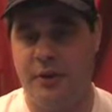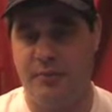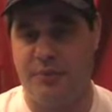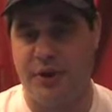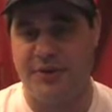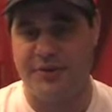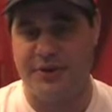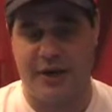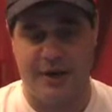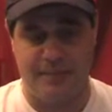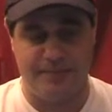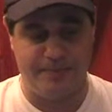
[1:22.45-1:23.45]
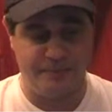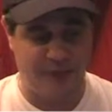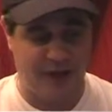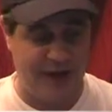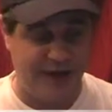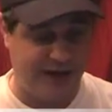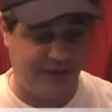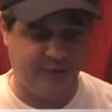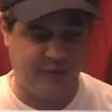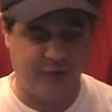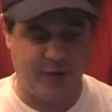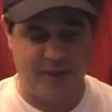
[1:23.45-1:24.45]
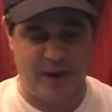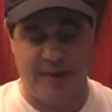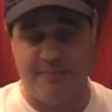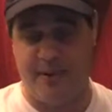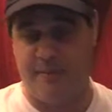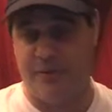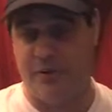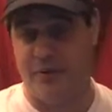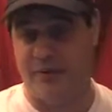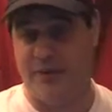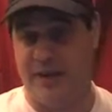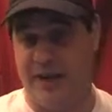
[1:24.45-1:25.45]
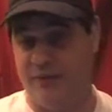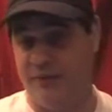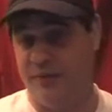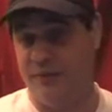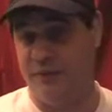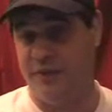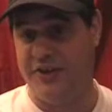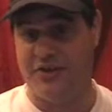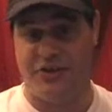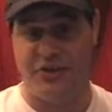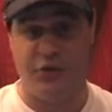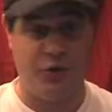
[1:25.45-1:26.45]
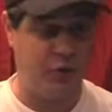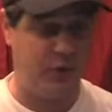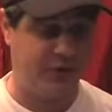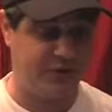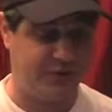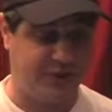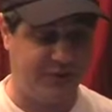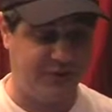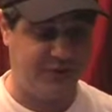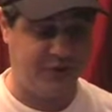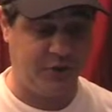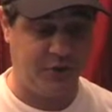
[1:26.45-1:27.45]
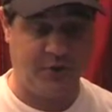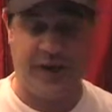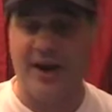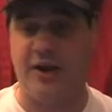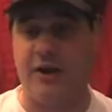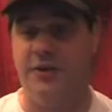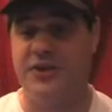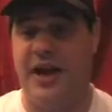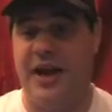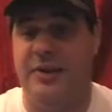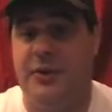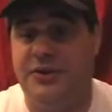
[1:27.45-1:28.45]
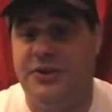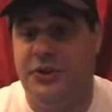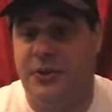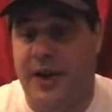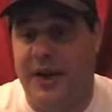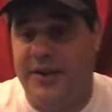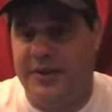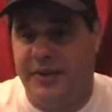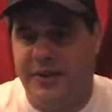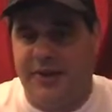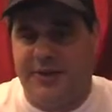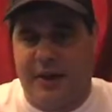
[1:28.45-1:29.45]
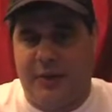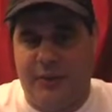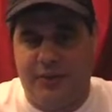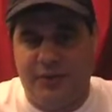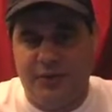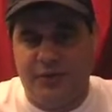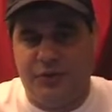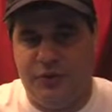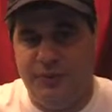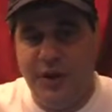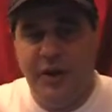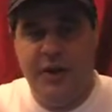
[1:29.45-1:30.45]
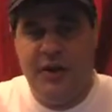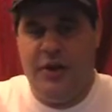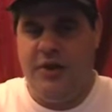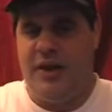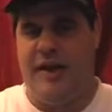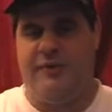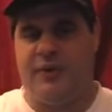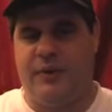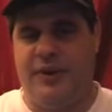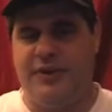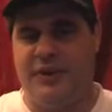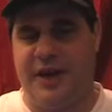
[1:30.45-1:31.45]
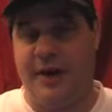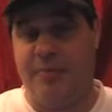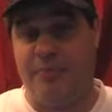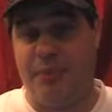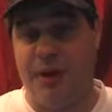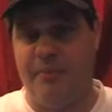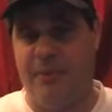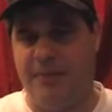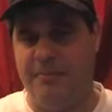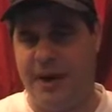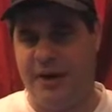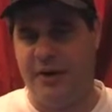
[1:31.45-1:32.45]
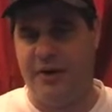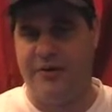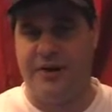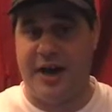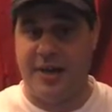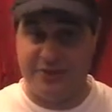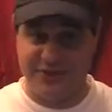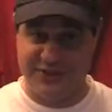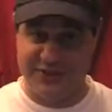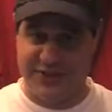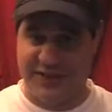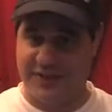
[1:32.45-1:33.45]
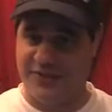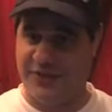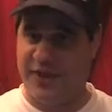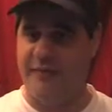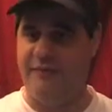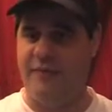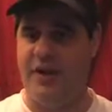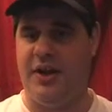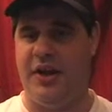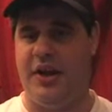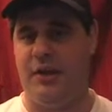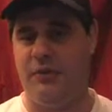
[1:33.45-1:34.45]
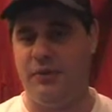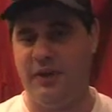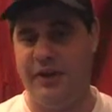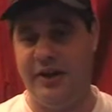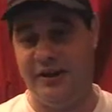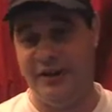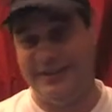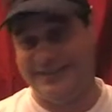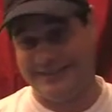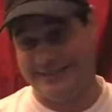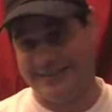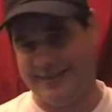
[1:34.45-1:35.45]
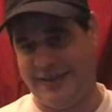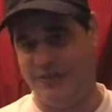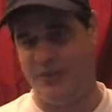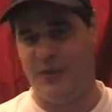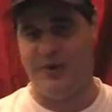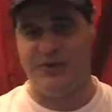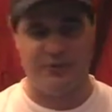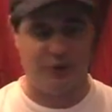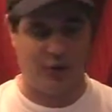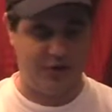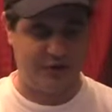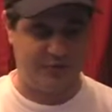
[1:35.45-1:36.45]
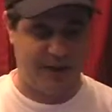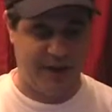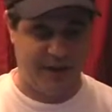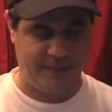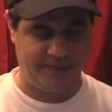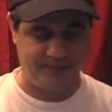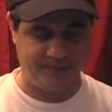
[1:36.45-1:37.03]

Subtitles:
But I guess if you're a paying member, he actually reads it to you or explains it to you. And I encourage anyone to do anything like that with YouTube. Half the reason I pump up Mick all the time because he gets on that video at least 6 days a week and talks about it.